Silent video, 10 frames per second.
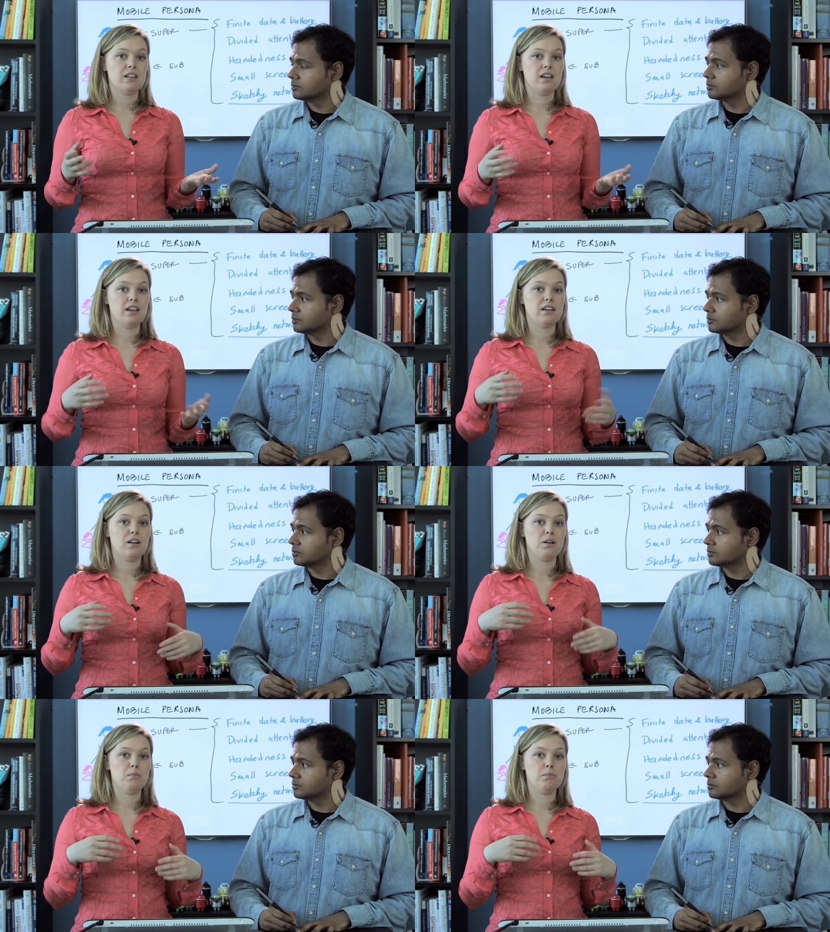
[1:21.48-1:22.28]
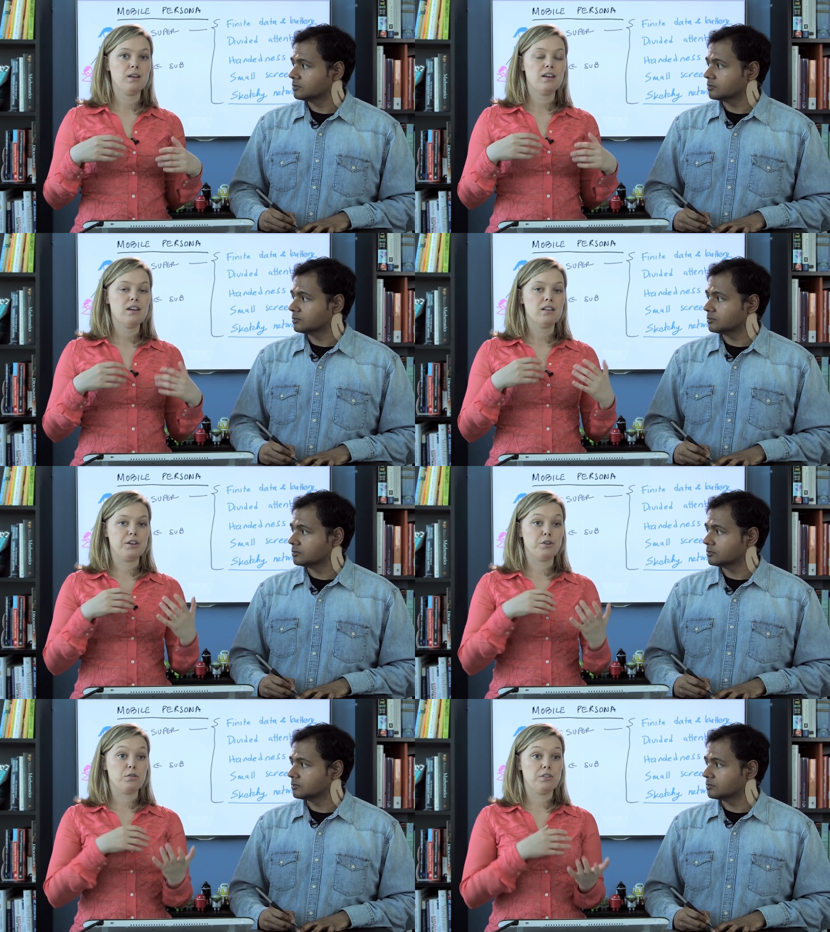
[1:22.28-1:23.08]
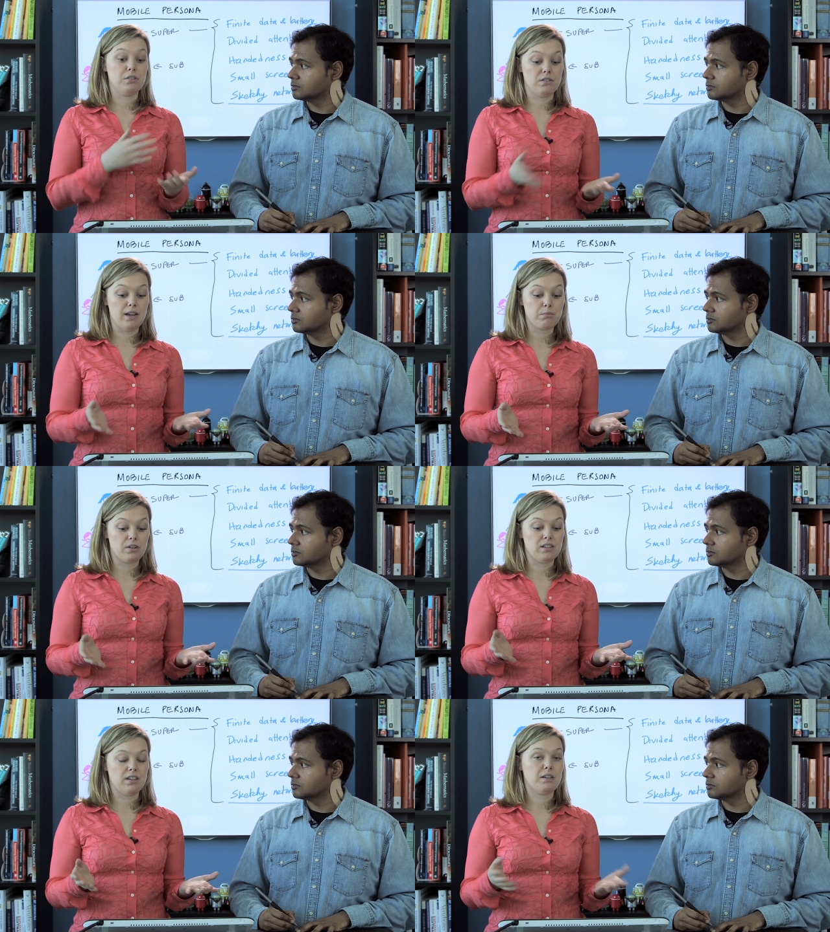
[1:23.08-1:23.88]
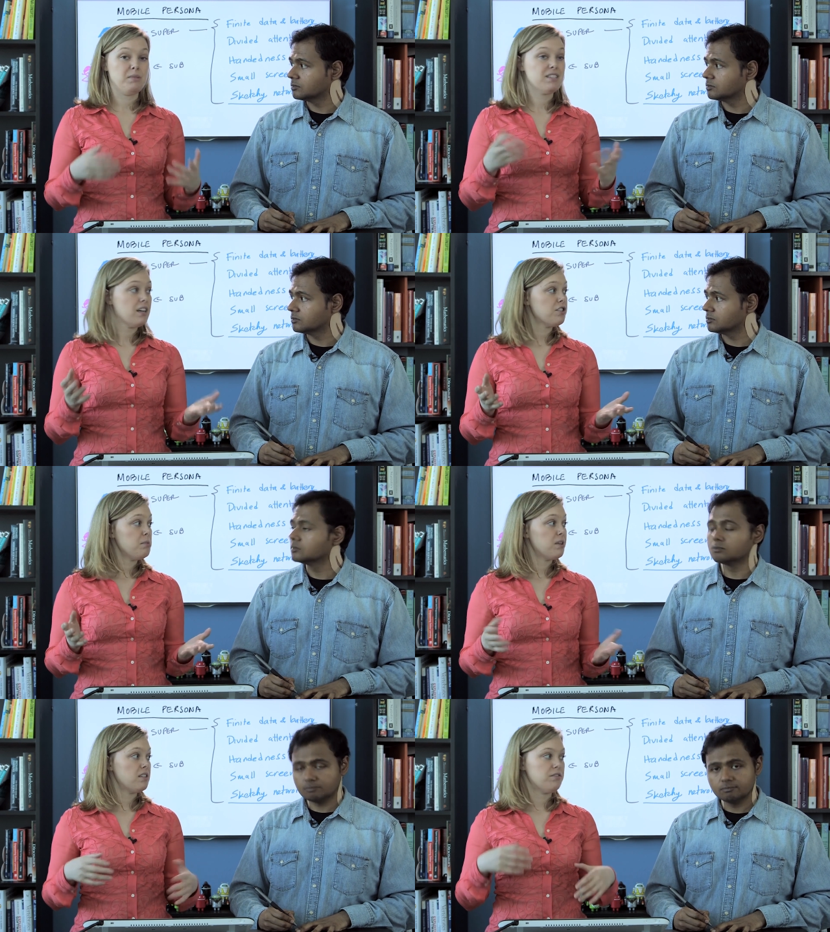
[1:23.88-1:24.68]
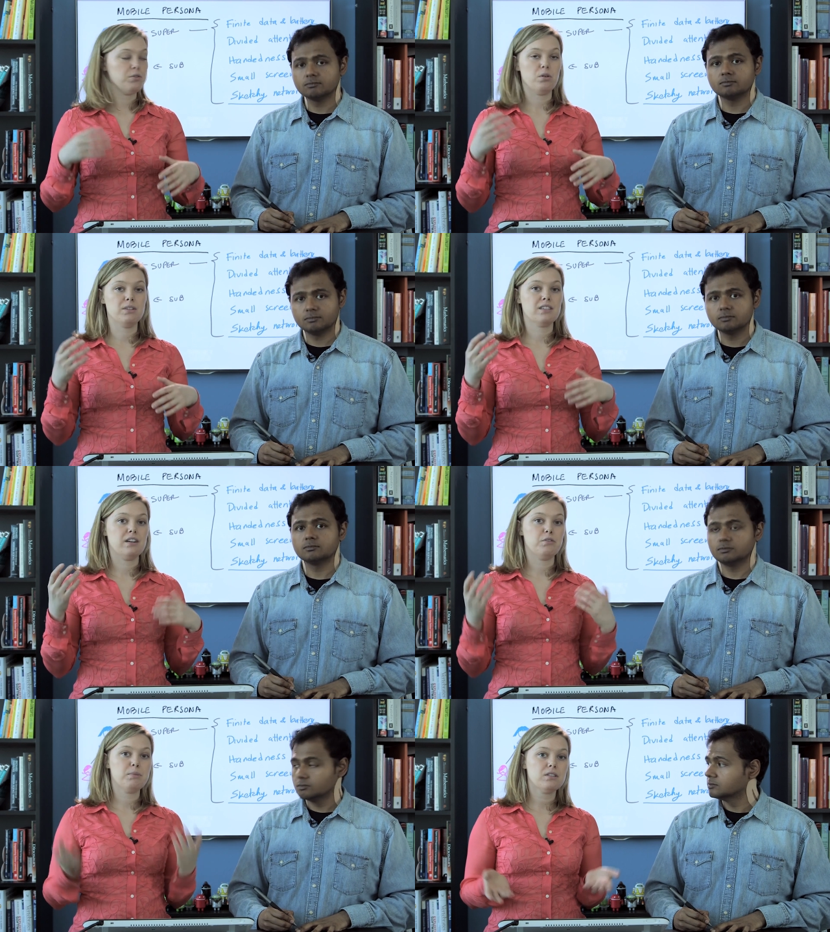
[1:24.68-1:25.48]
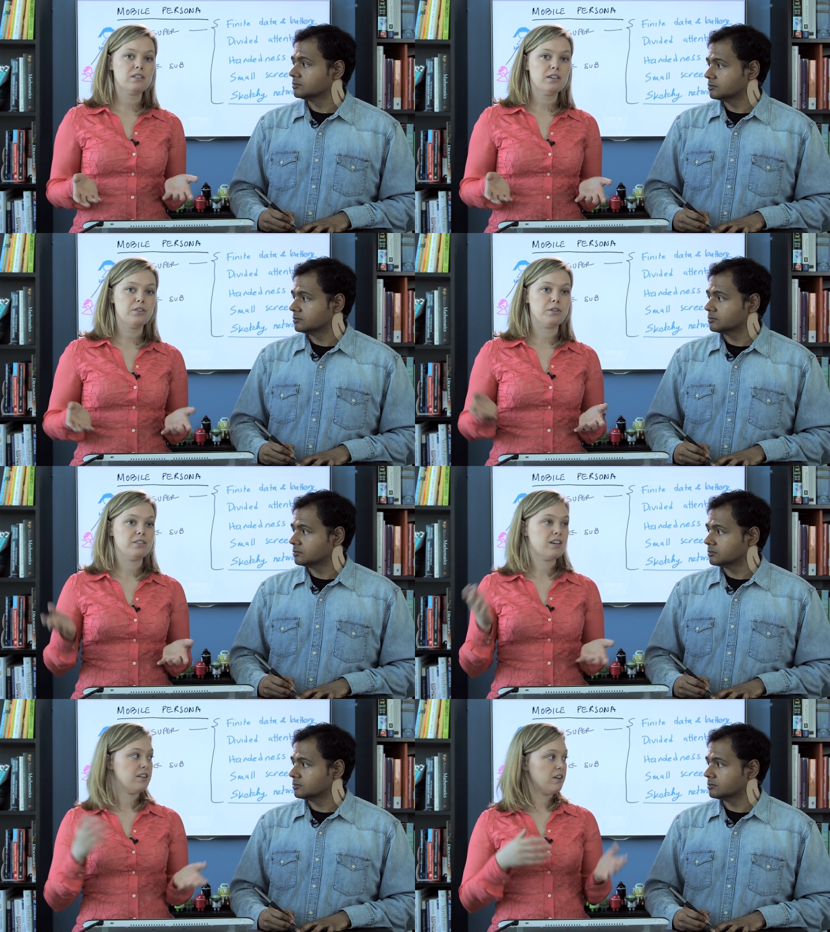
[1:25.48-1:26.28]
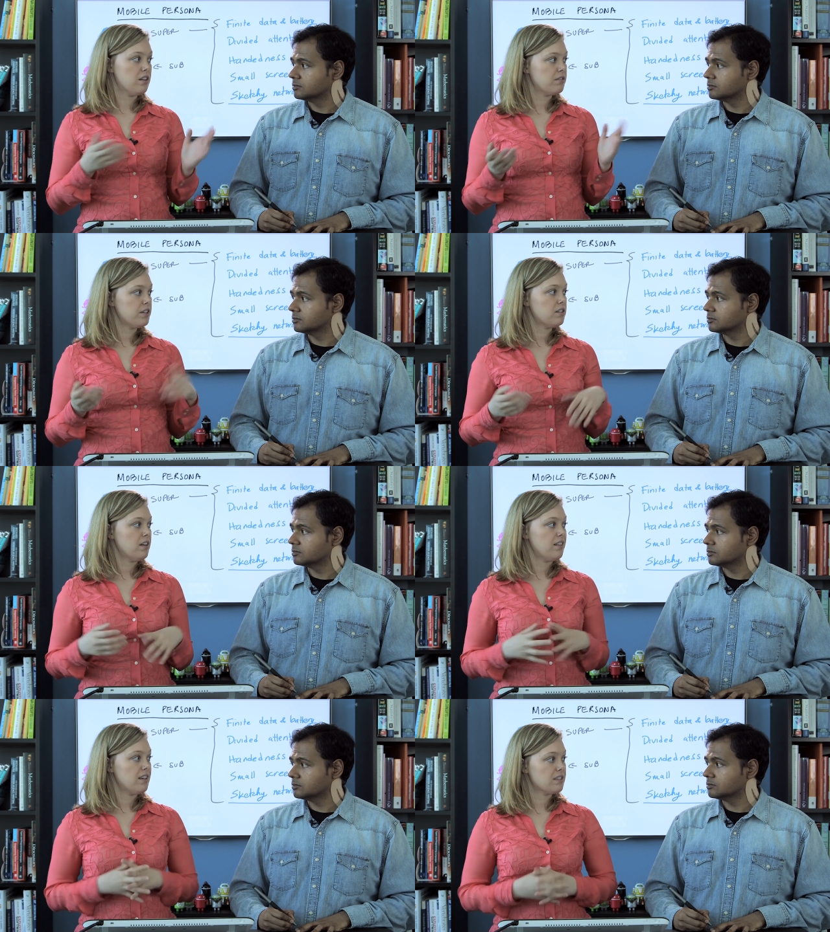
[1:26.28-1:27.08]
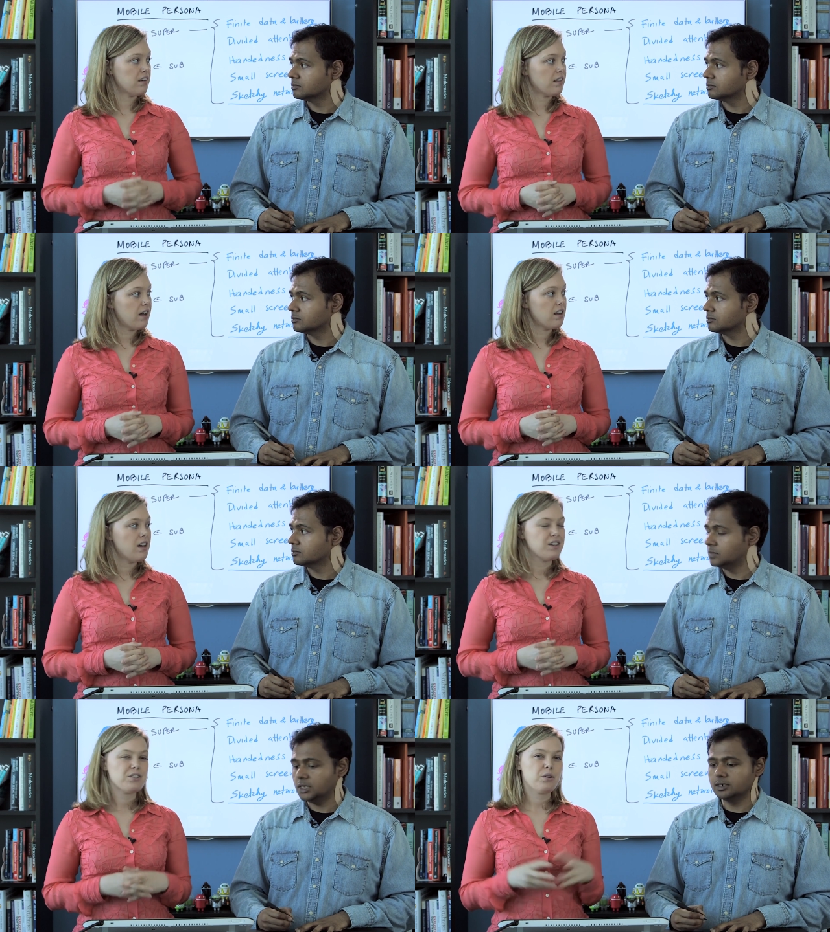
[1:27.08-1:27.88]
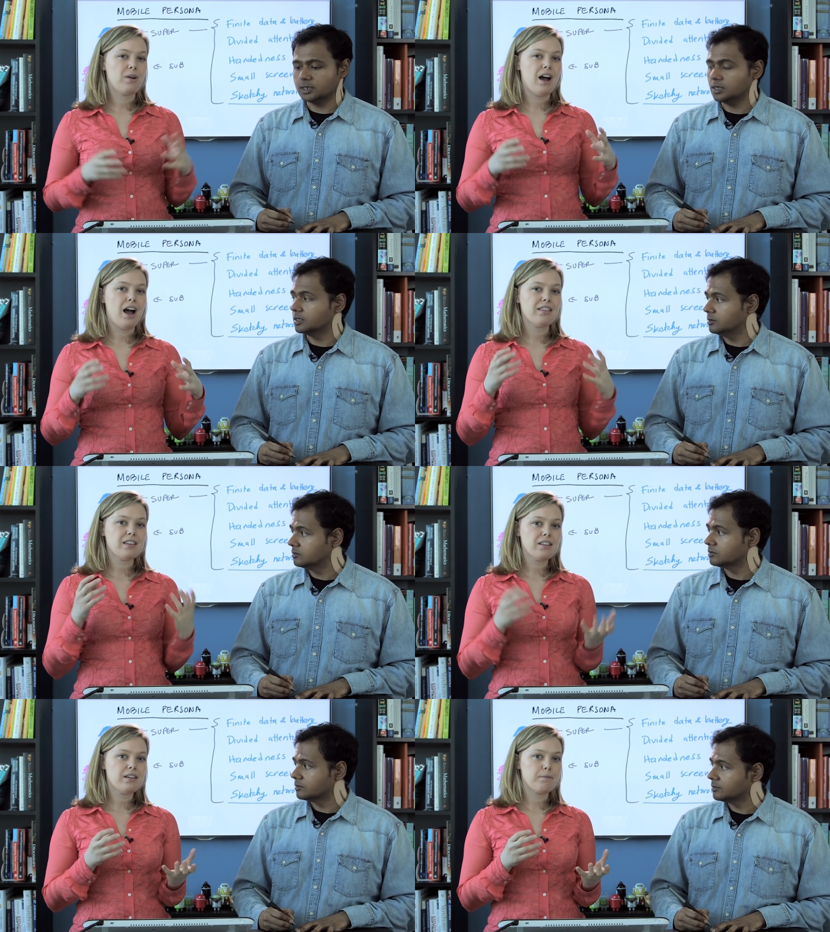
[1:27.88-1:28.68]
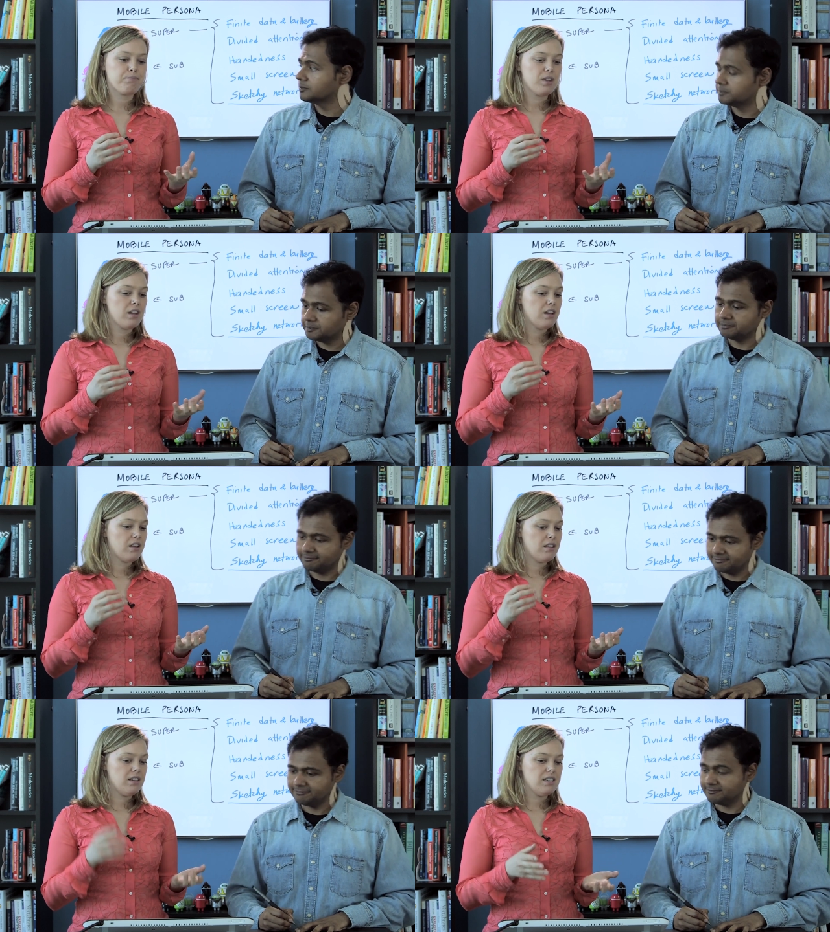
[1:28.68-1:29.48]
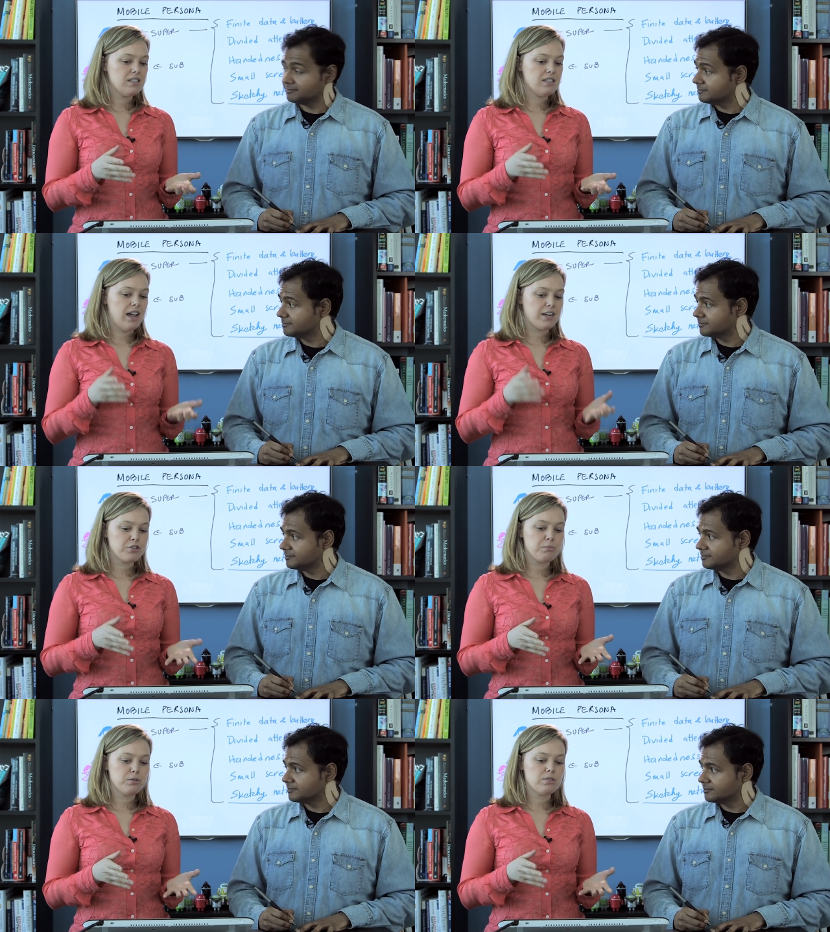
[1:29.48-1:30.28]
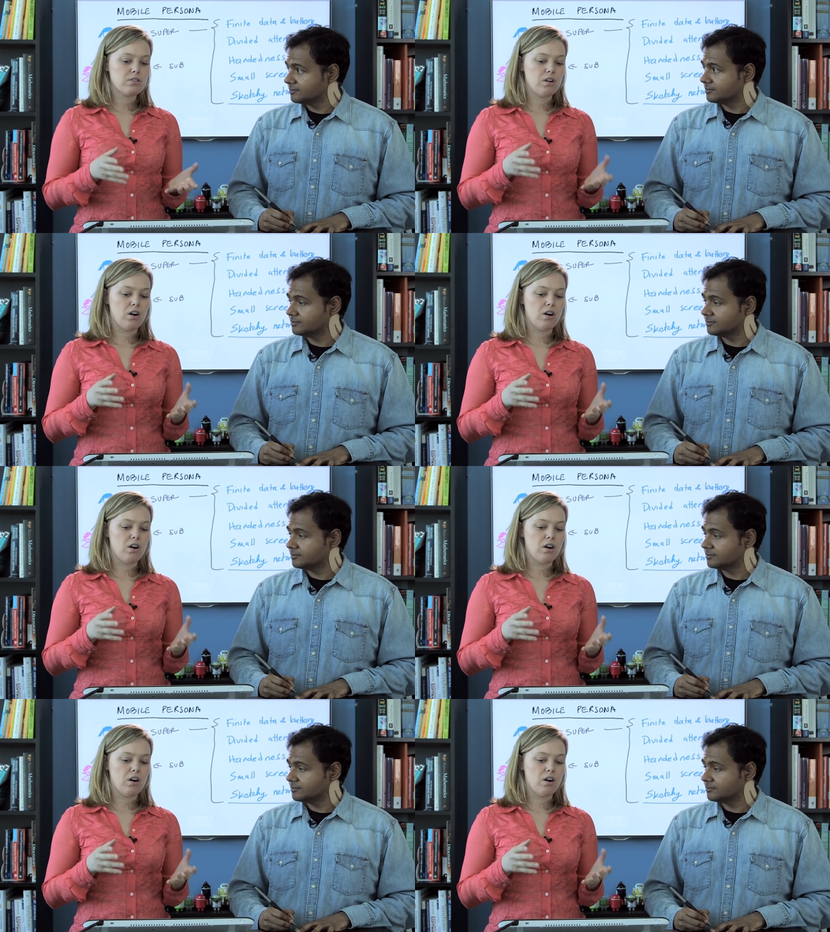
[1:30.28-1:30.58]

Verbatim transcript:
Speaker 1: like. Um, uh, your, your network can be sketchy because if you go inside of a building or inside of an elevator and things like that. Yeah, so exactly. I think that these attributes